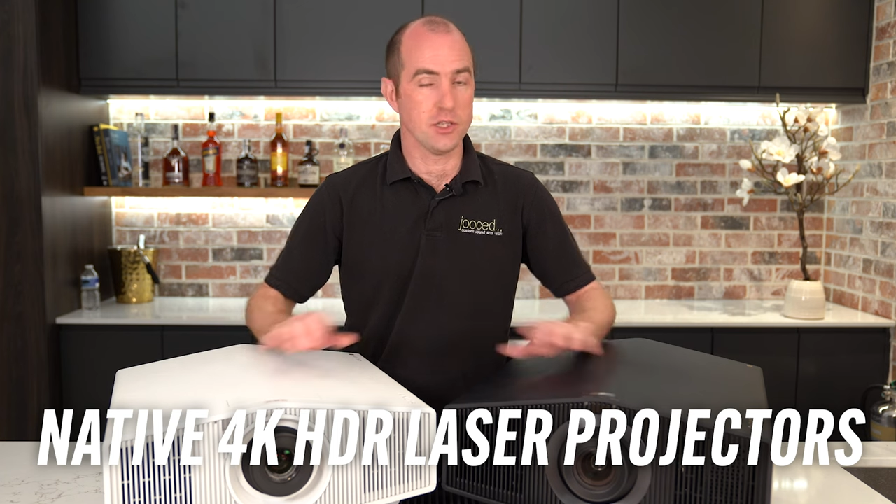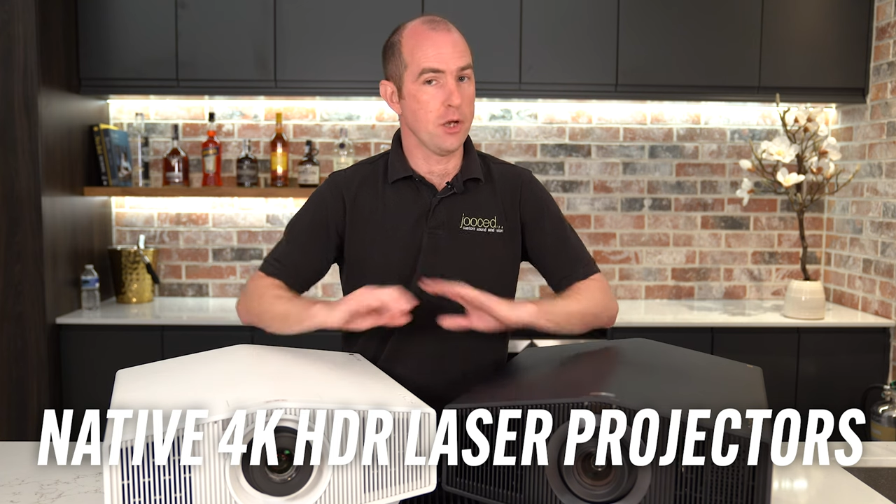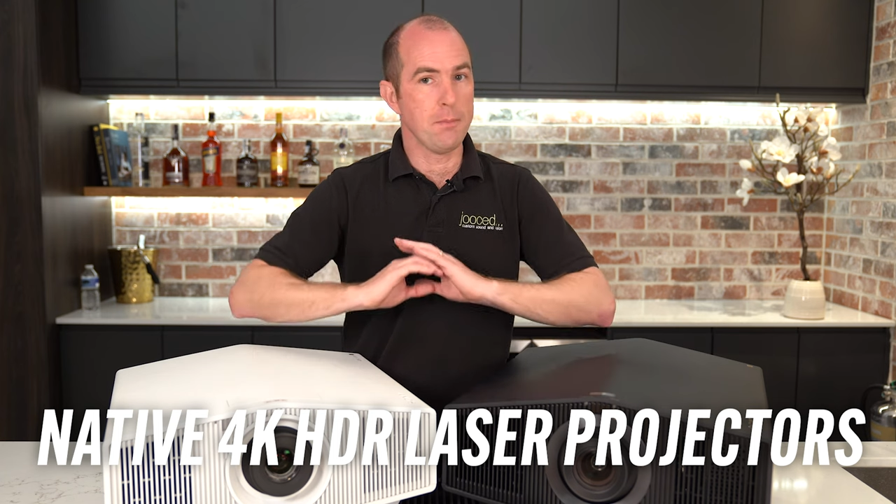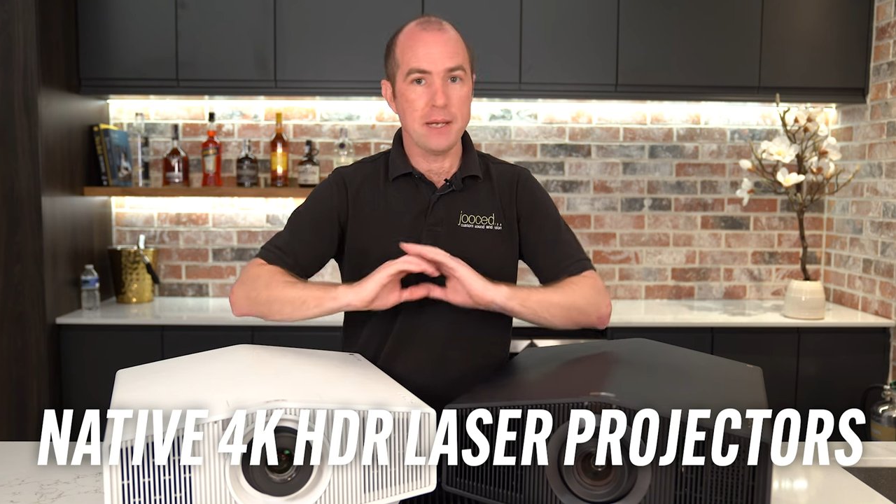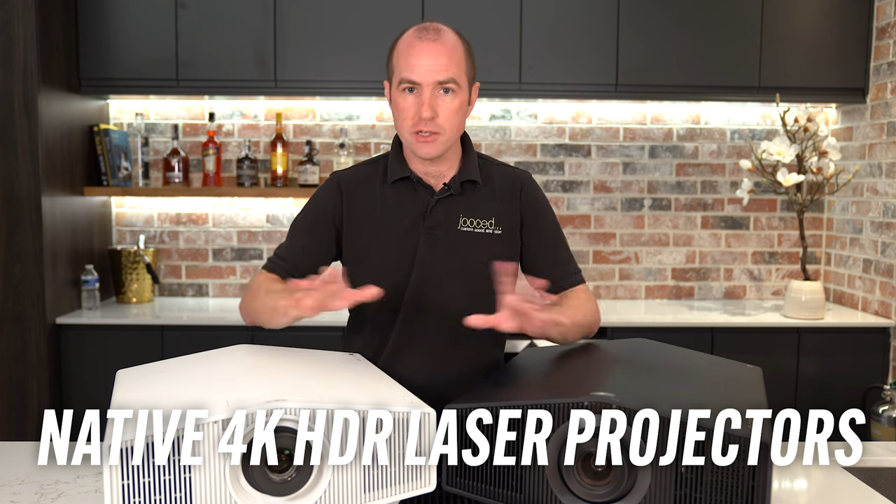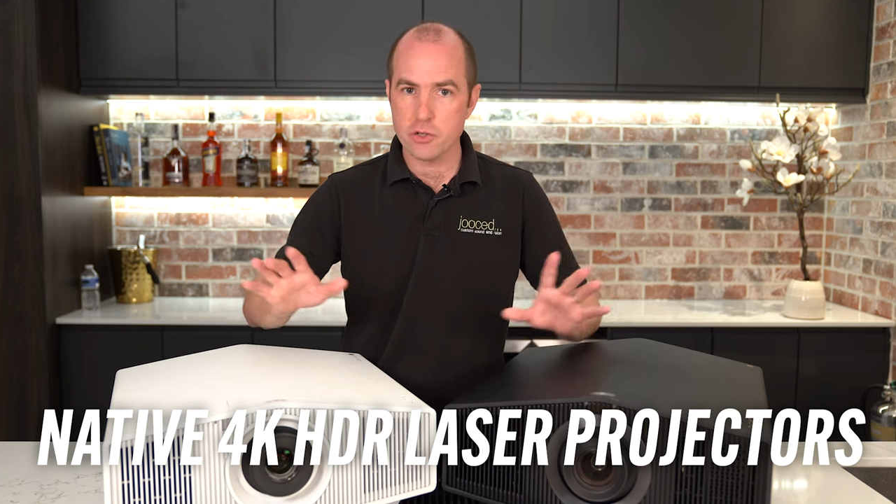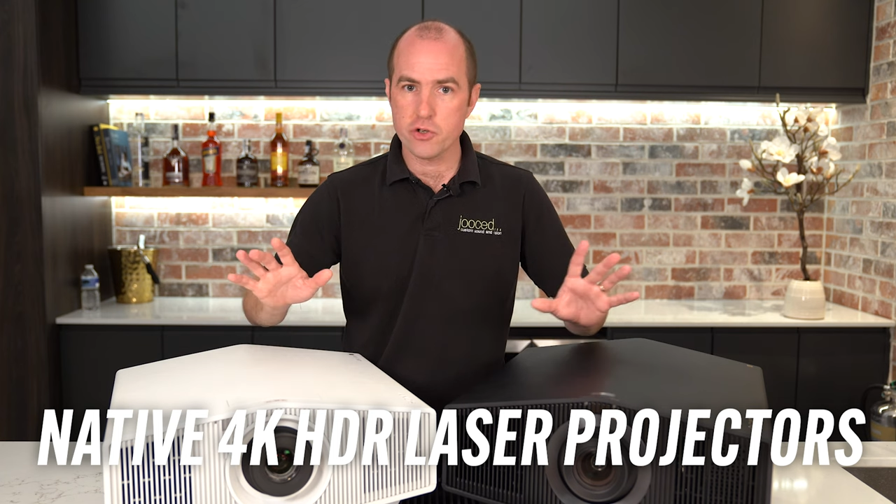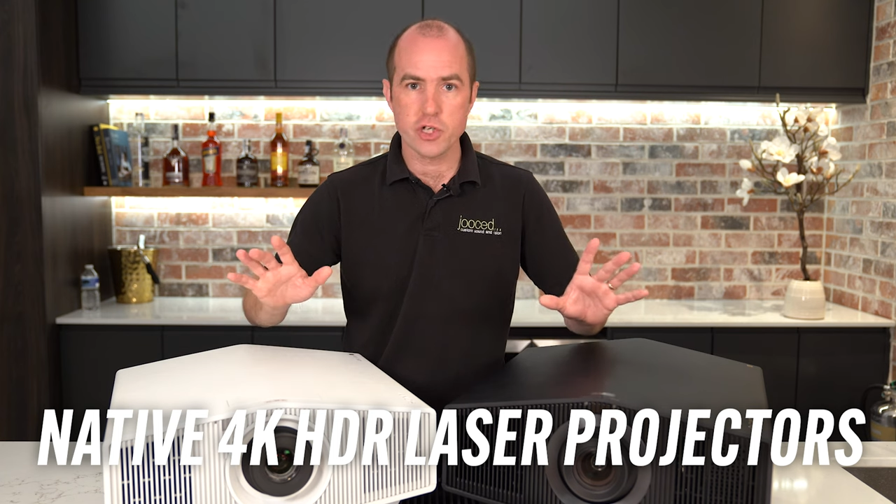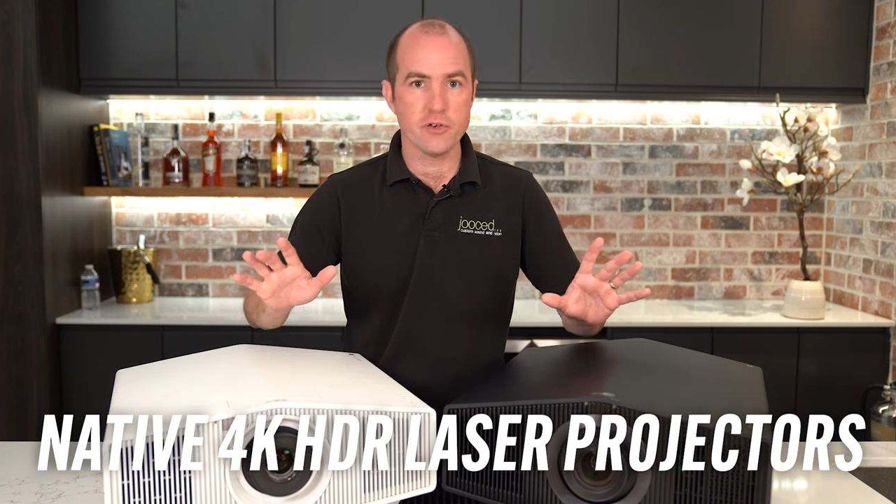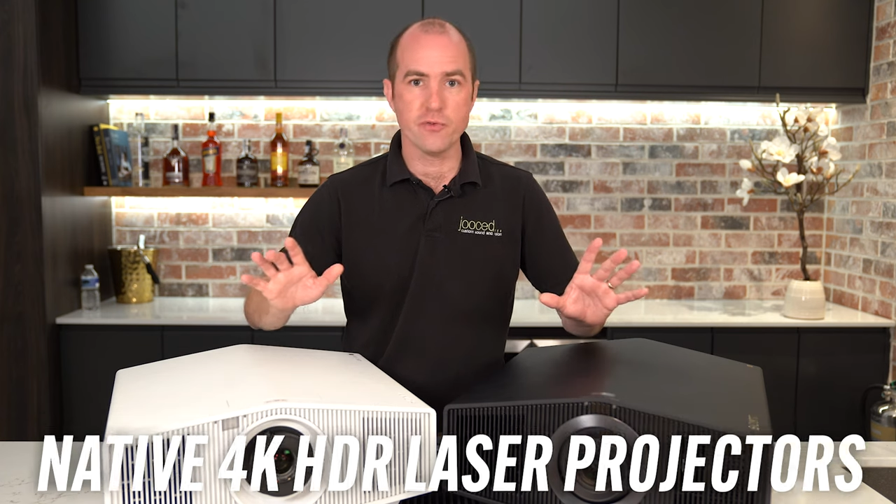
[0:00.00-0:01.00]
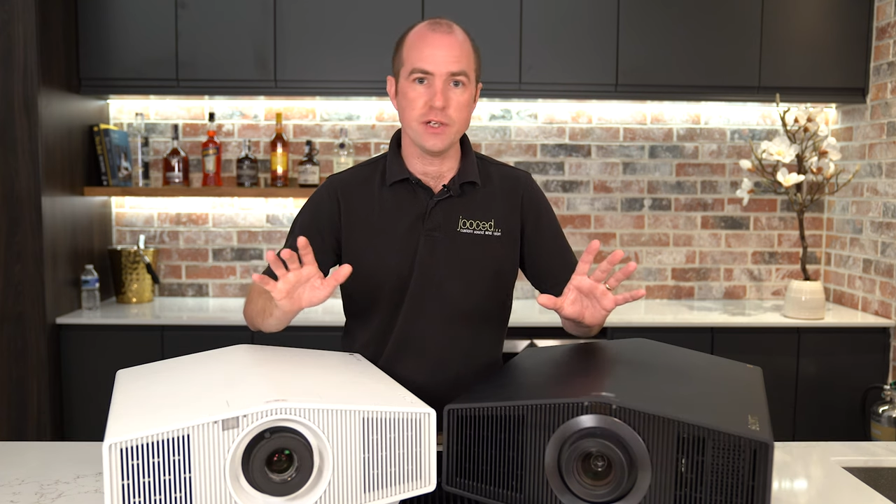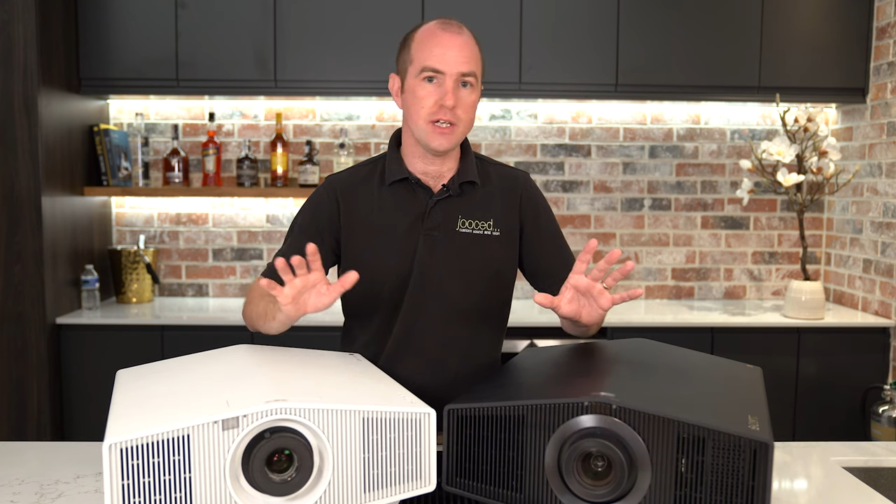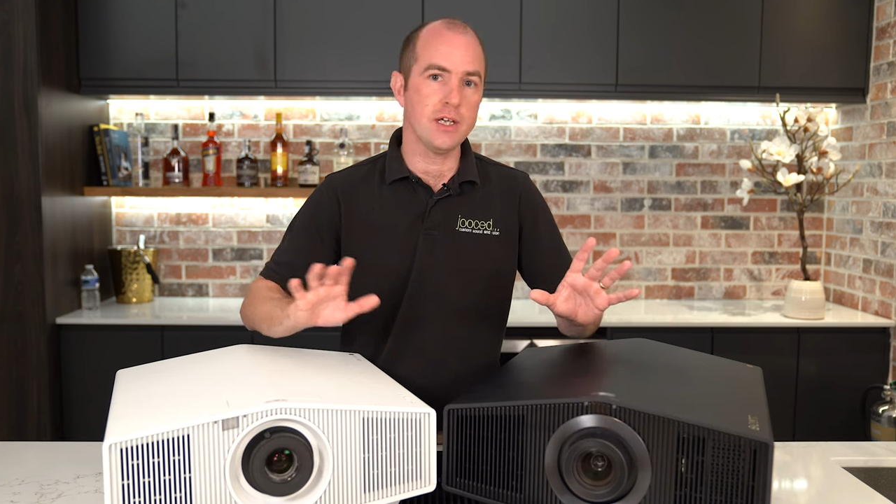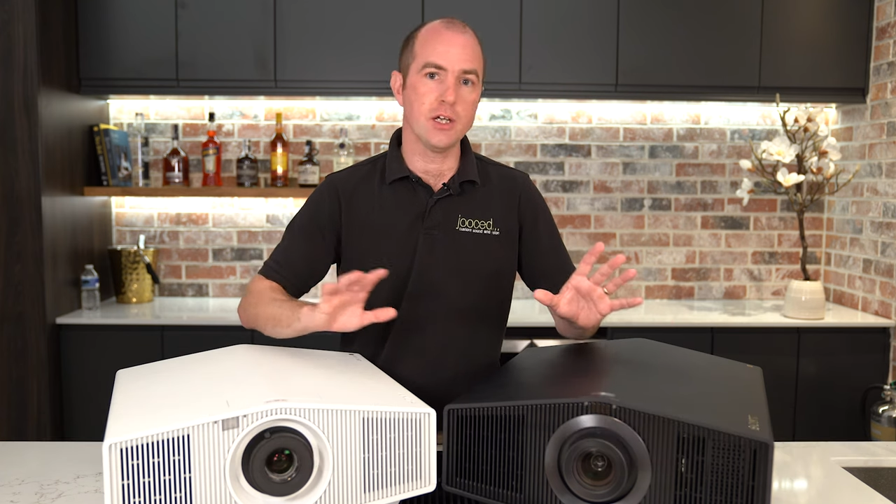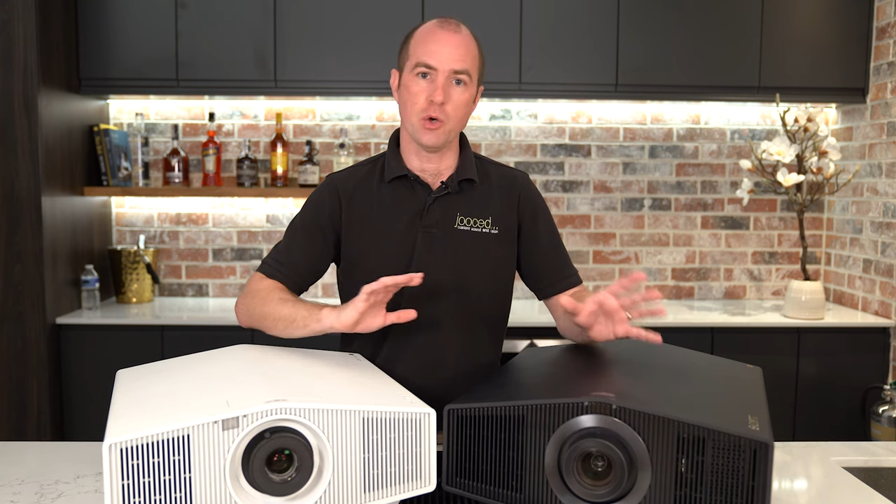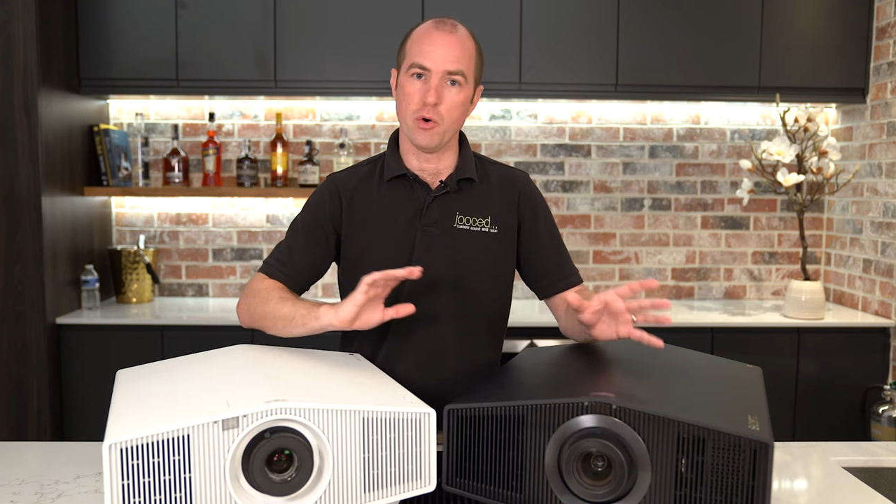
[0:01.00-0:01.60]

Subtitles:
There's no pixel shifting